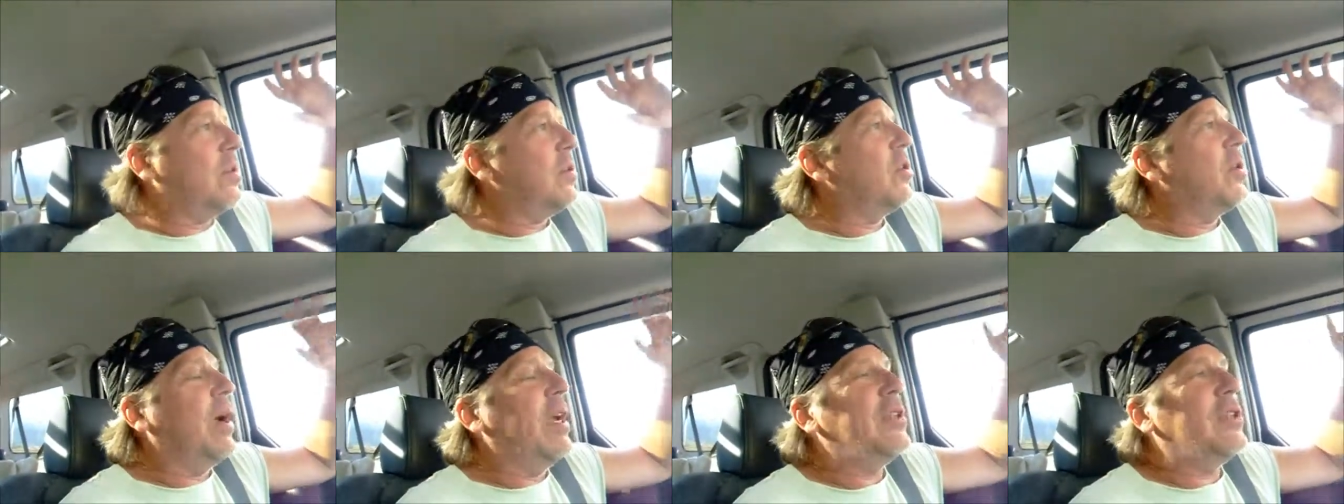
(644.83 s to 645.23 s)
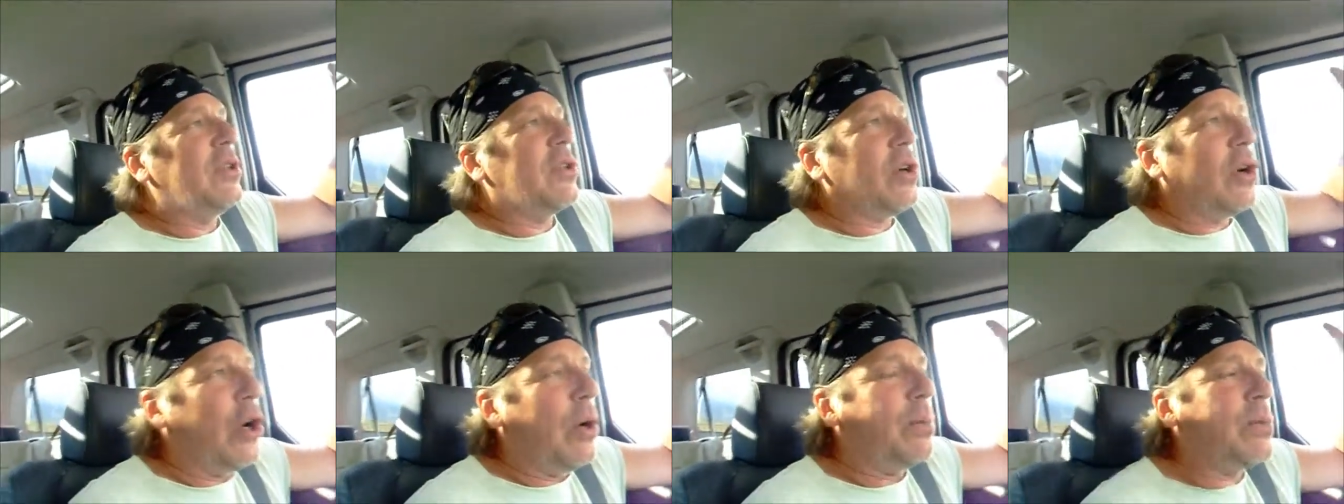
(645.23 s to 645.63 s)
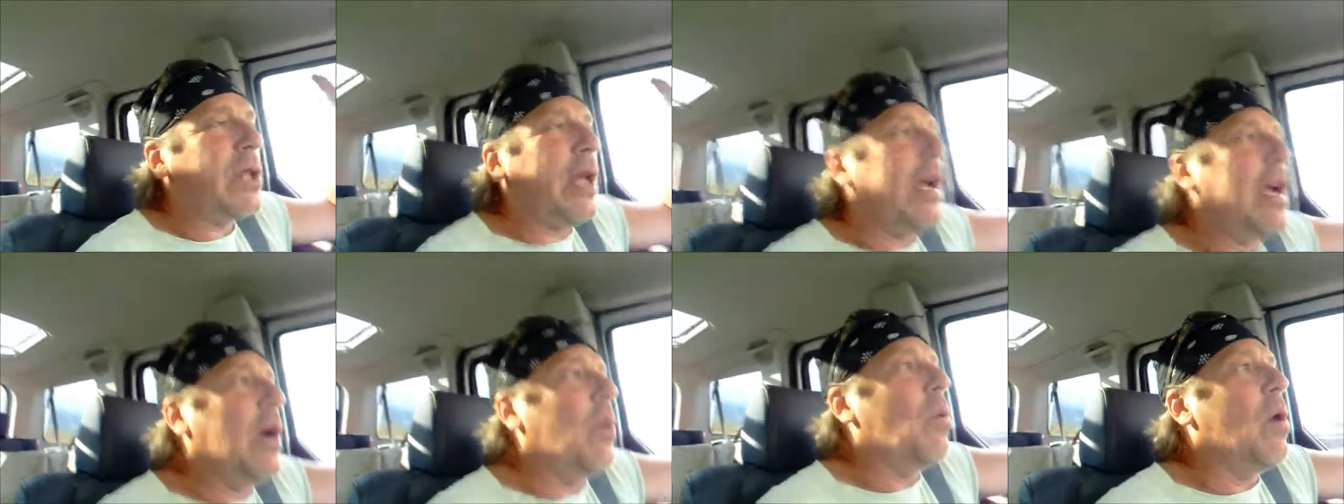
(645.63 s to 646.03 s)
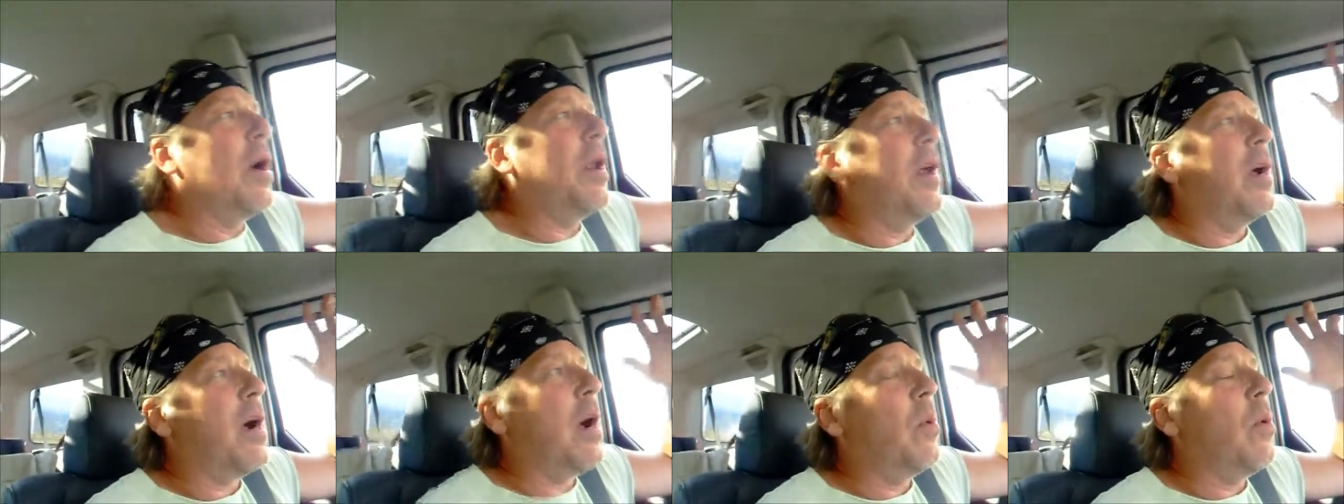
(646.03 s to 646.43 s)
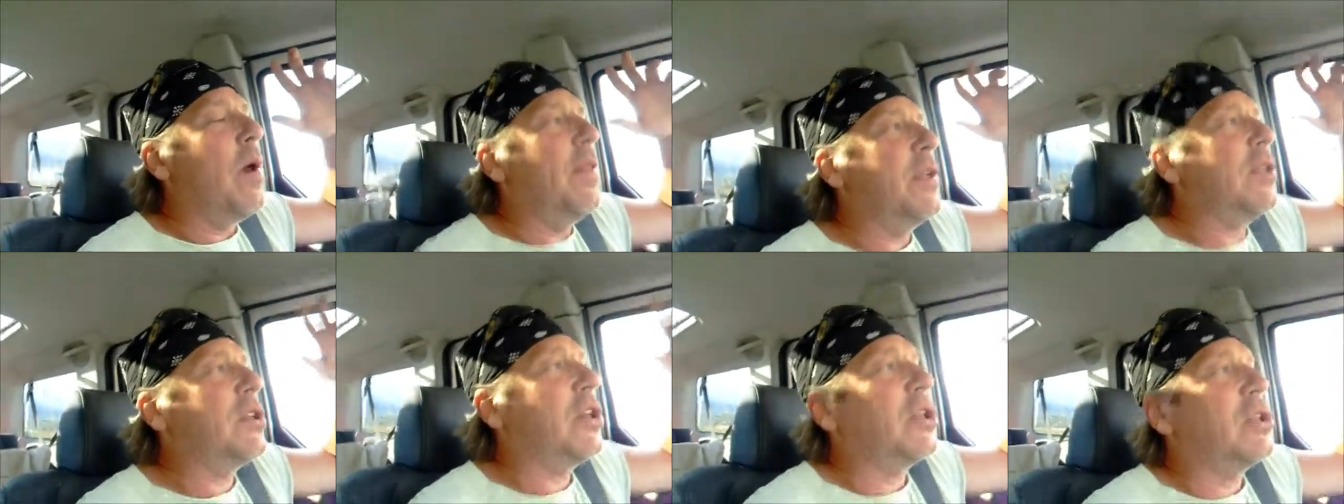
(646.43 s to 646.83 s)
crazy terms like I want to I want
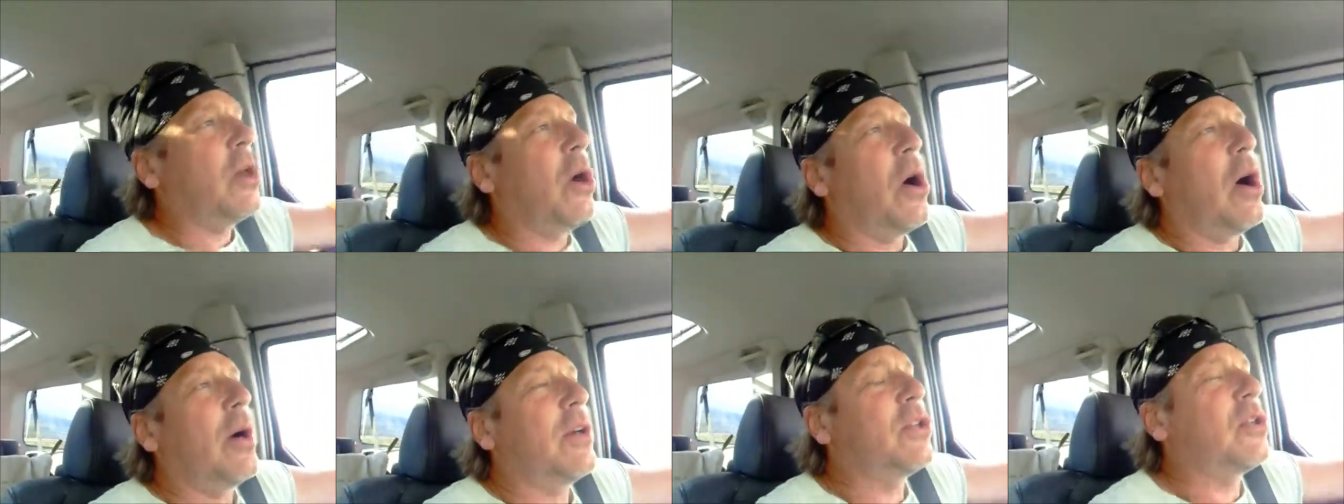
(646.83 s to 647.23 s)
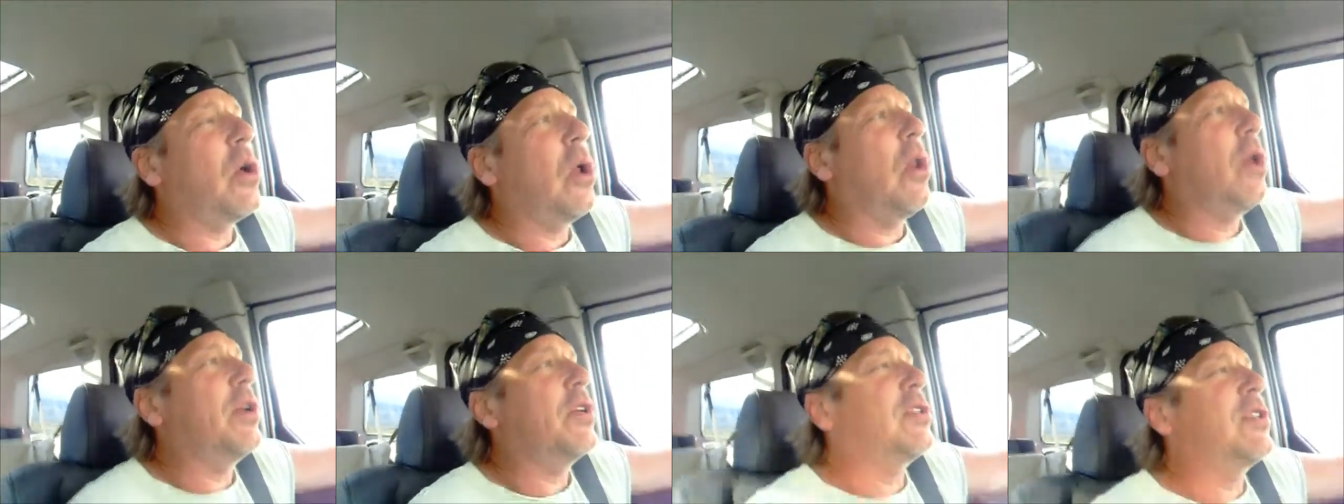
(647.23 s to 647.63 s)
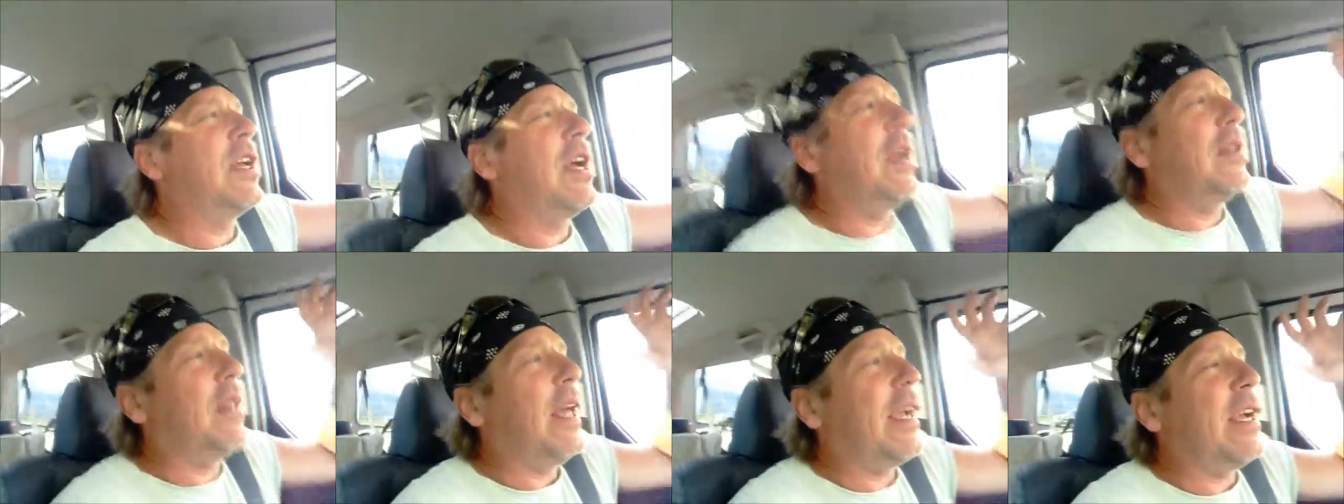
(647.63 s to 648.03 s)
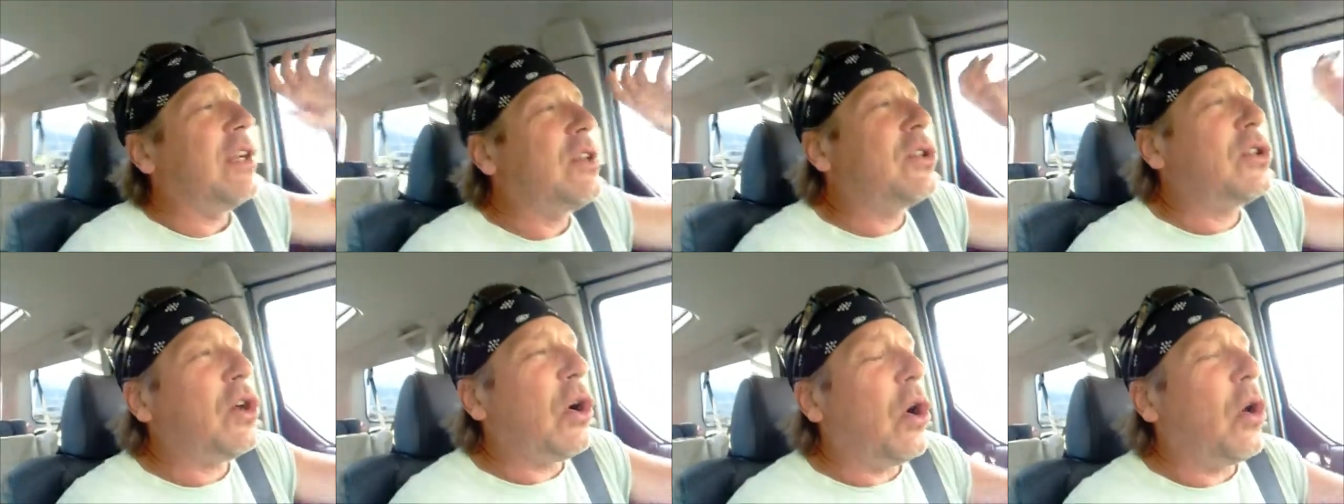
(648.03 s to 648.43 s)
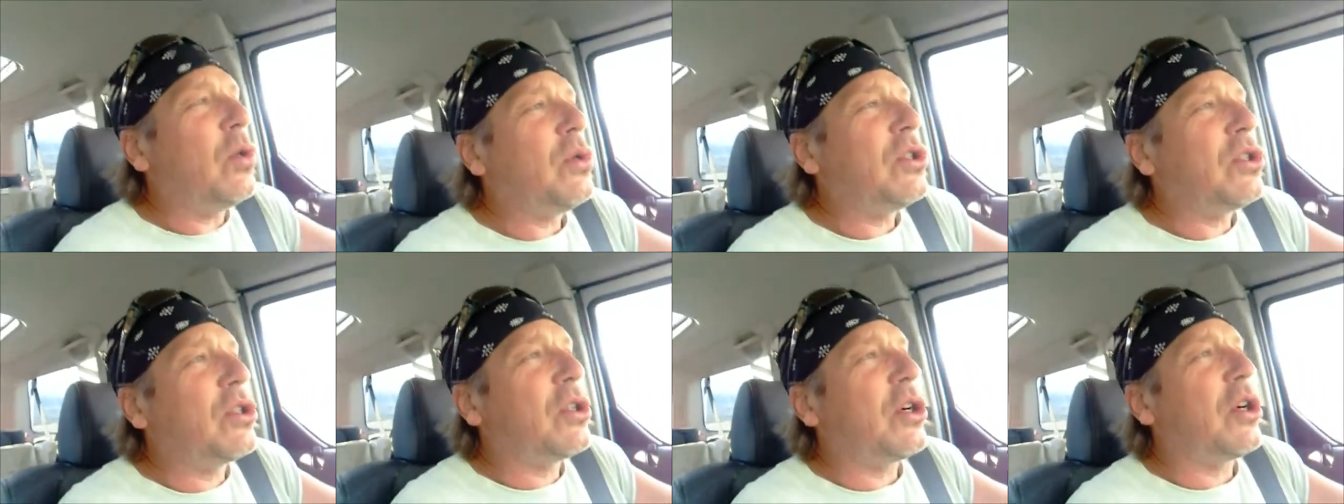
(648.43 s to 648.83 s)
this guitar solo to sound like a
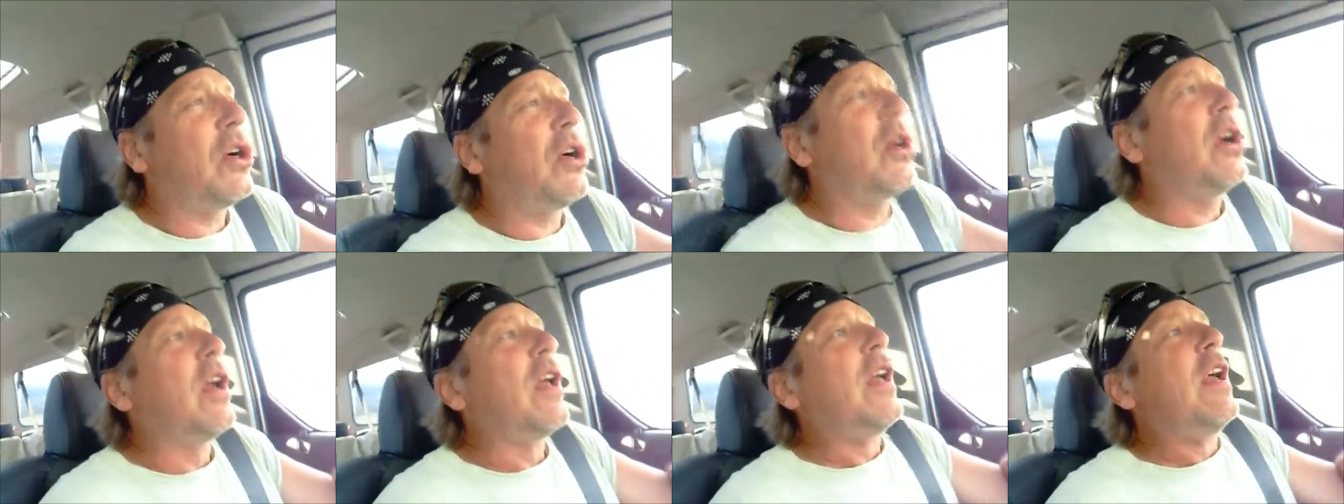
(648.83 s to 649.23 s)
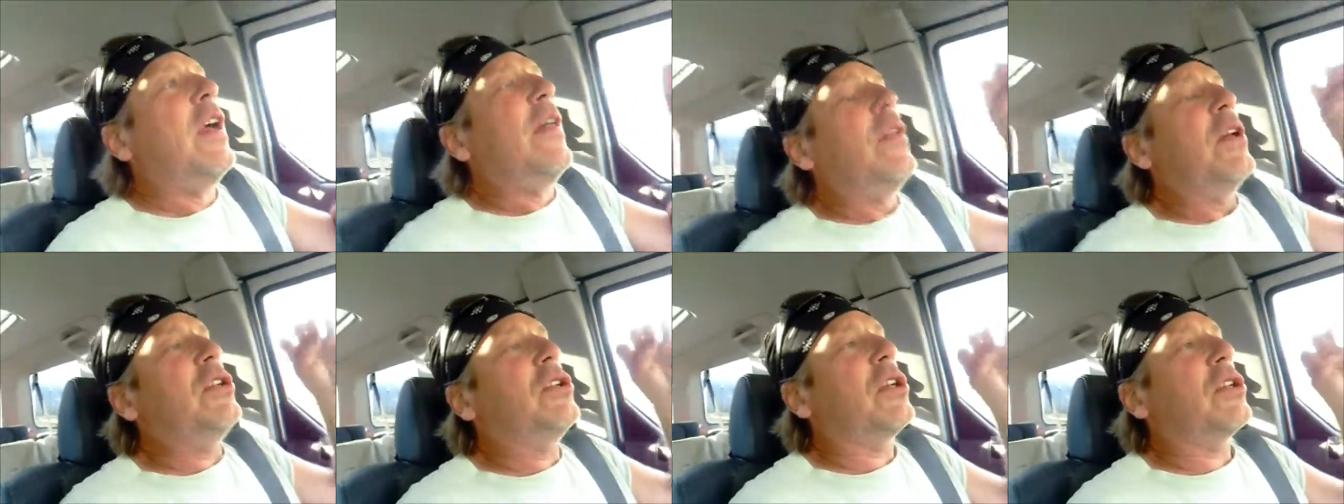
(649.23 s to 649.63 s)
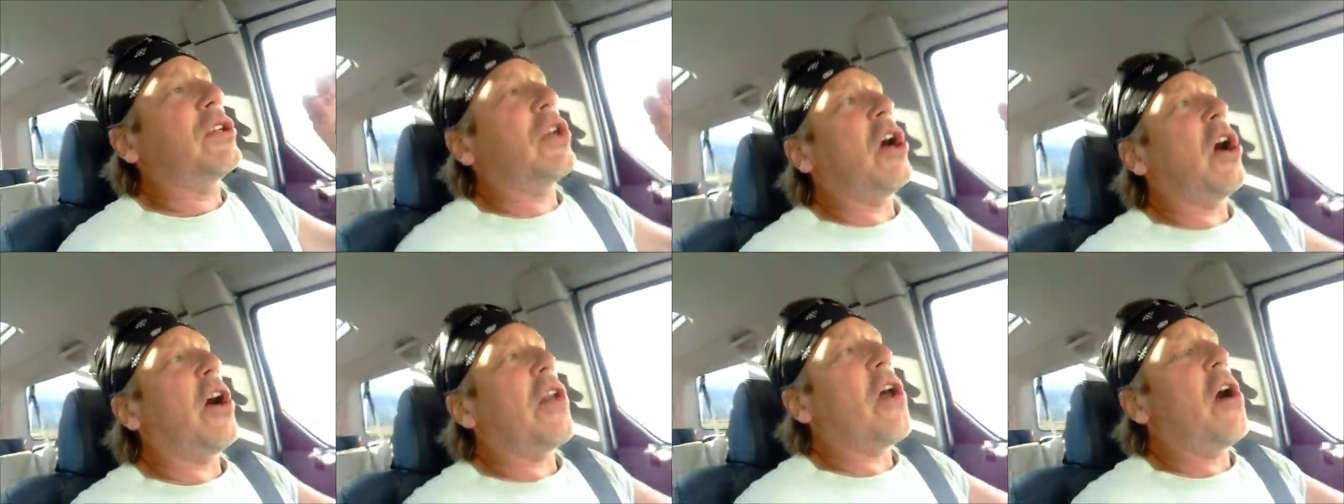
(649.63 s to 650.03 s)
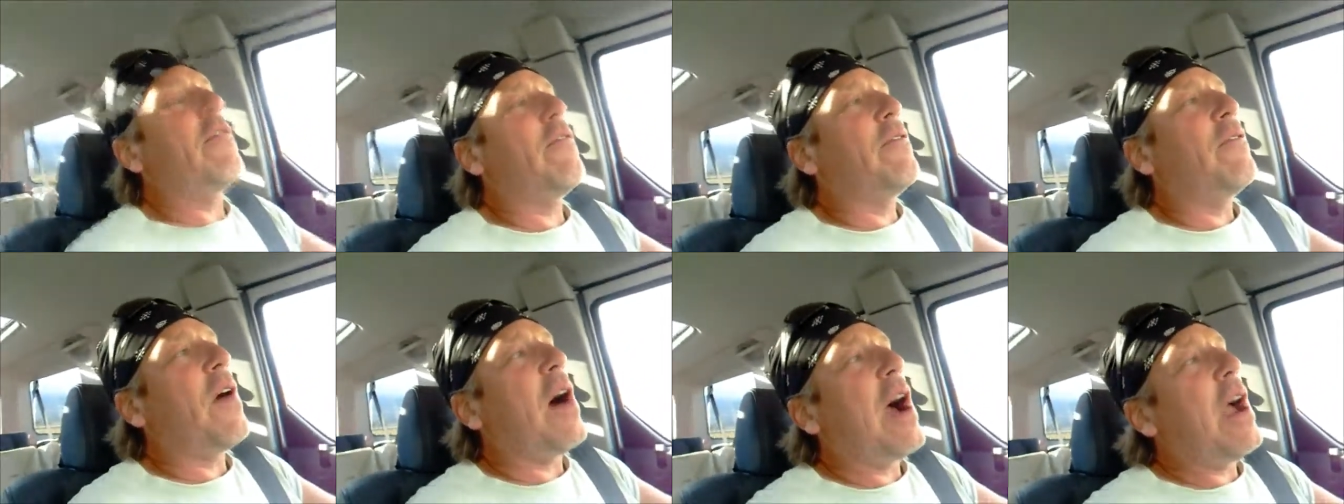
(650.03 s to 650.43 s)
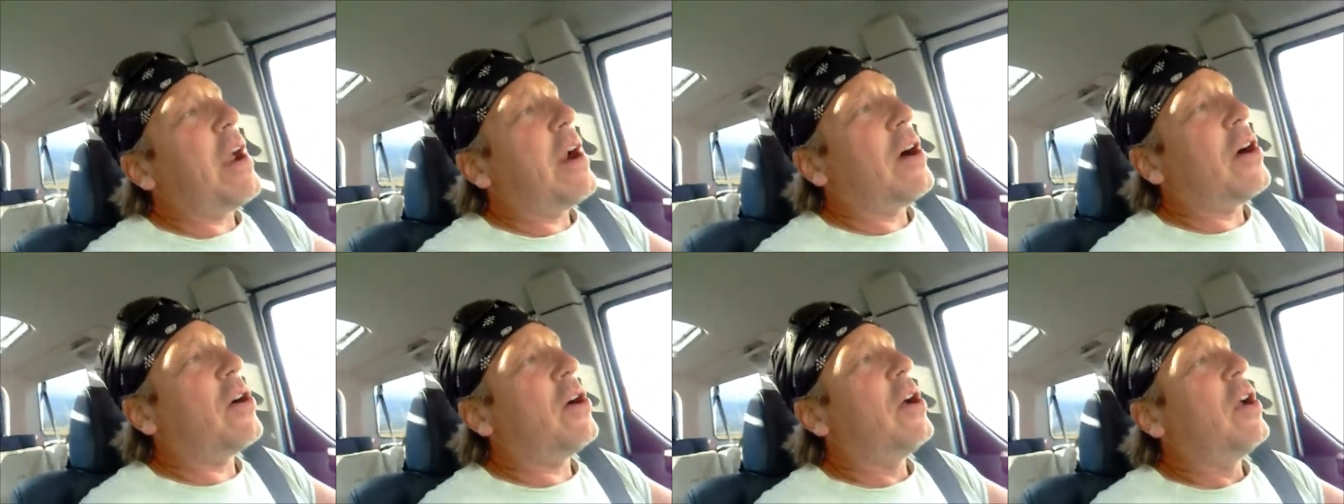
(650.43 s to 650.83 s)
toaster that just caught on
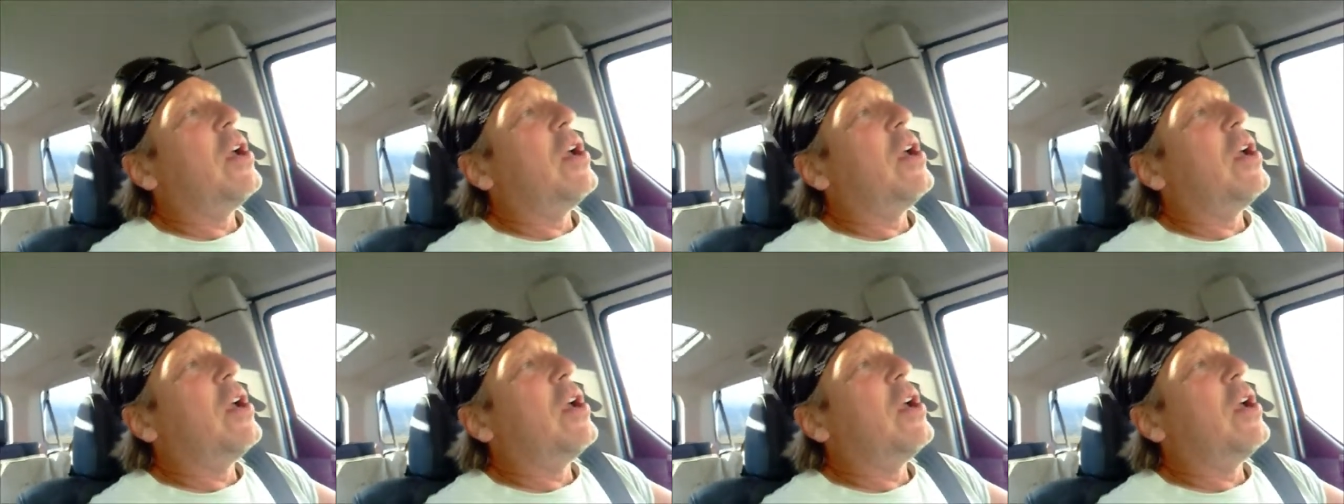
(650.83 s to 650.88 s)
fire